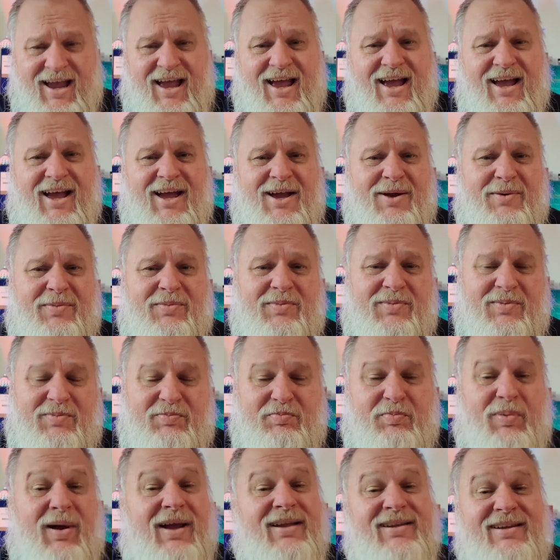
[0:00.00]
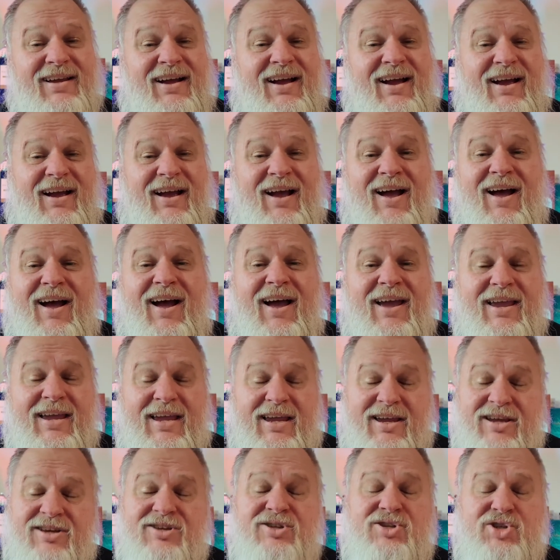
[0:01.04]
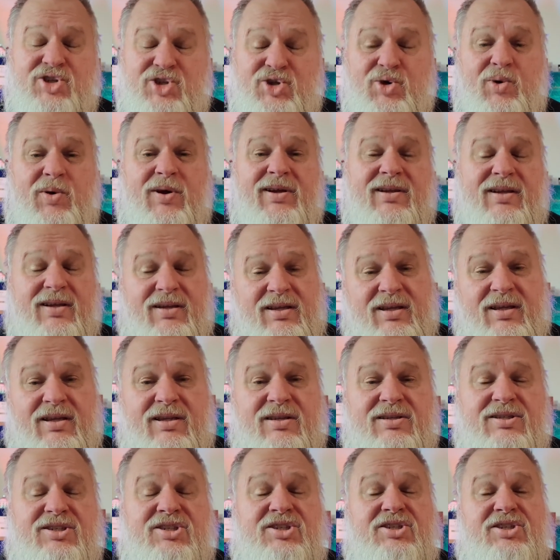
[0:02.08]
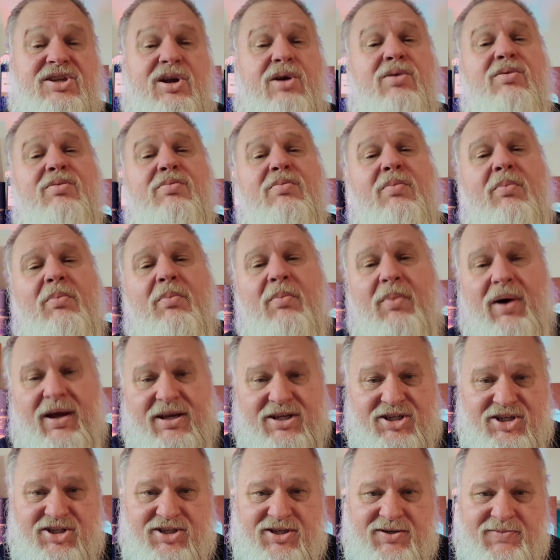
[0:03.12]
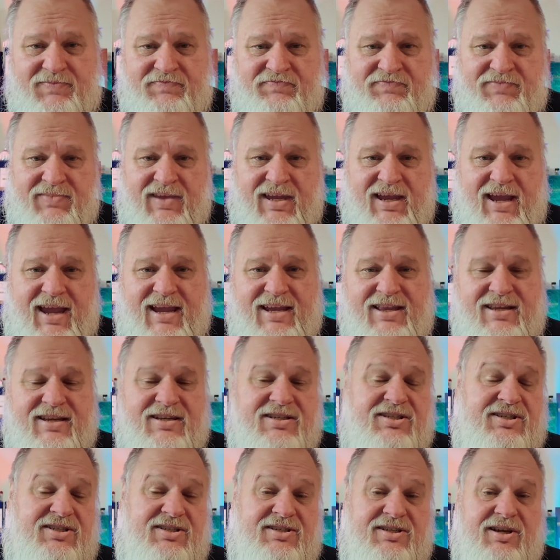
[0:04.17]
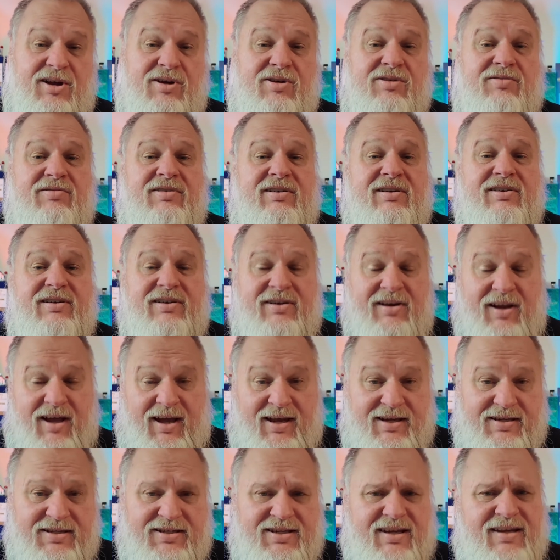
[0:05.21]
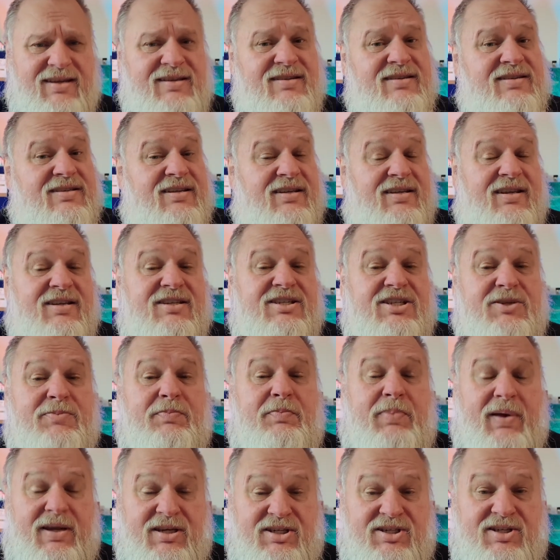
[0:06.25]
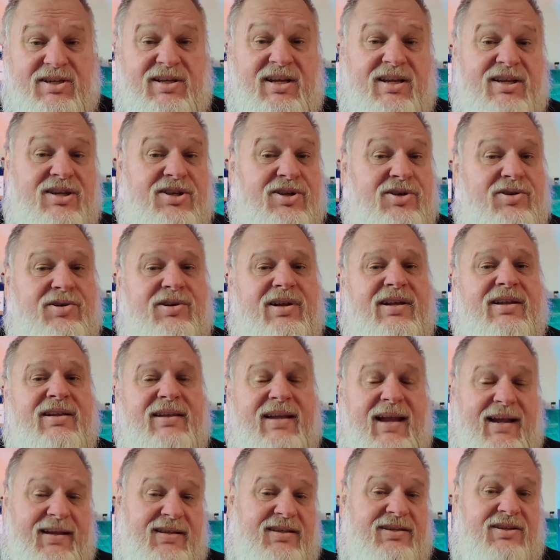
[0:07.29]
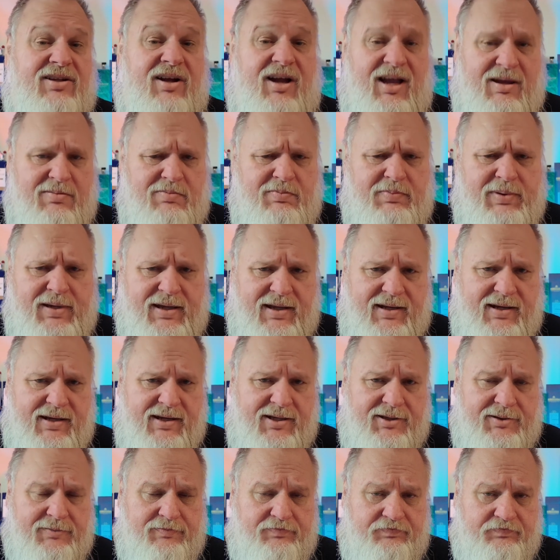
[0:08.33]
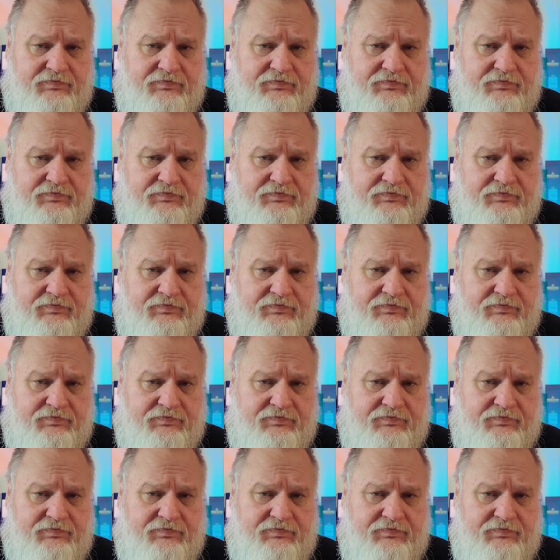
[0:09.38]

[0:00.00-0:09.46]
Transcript: but I enjoyed it so much. It is so nice, especially during that time period,